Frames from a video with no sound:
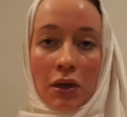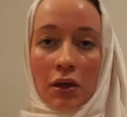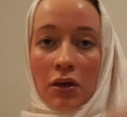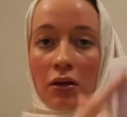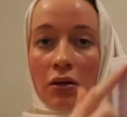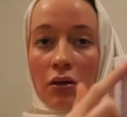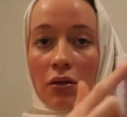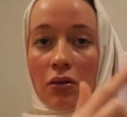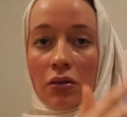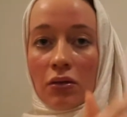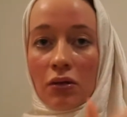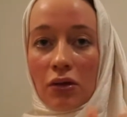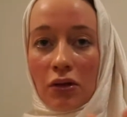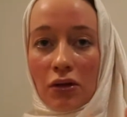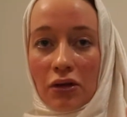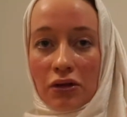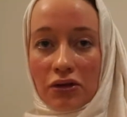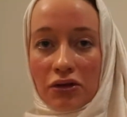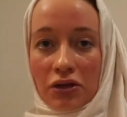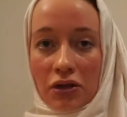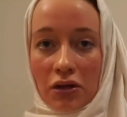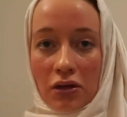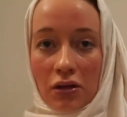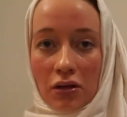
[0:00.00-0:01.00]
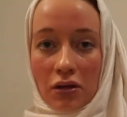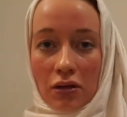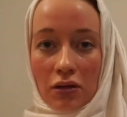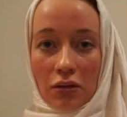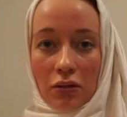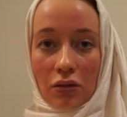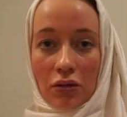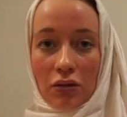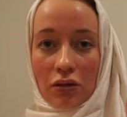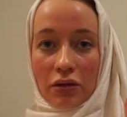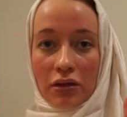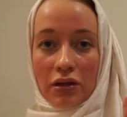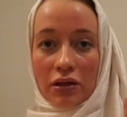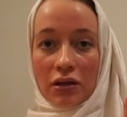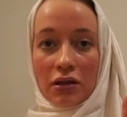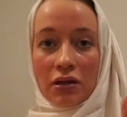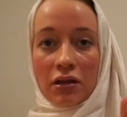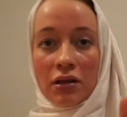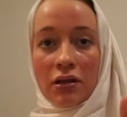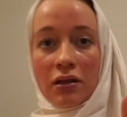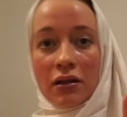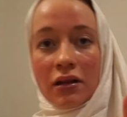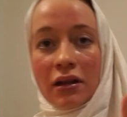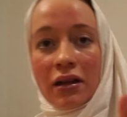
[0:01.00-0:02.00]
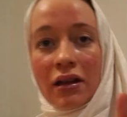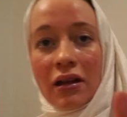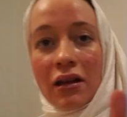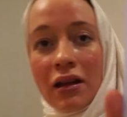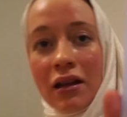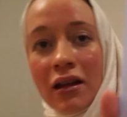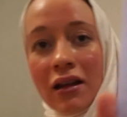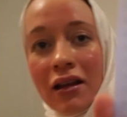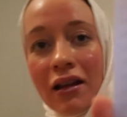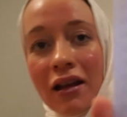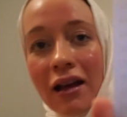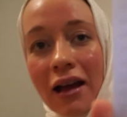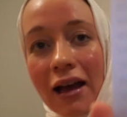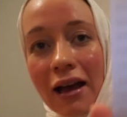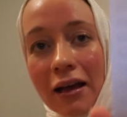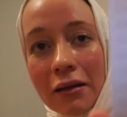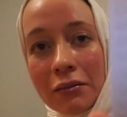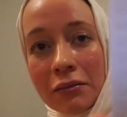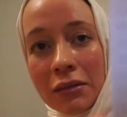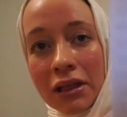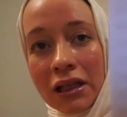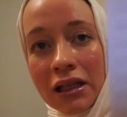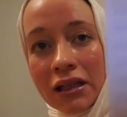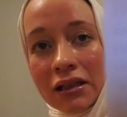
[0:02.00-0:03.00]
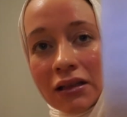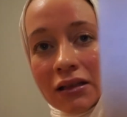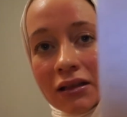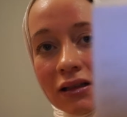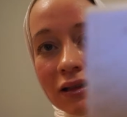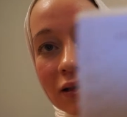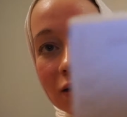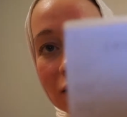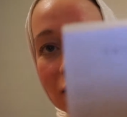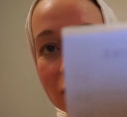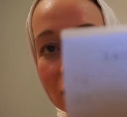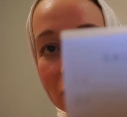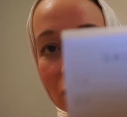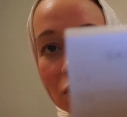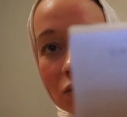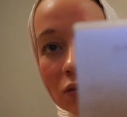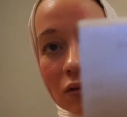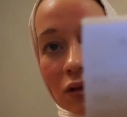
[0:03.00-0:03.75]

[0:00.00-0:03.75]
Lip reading: chronological order, I mean, these to-do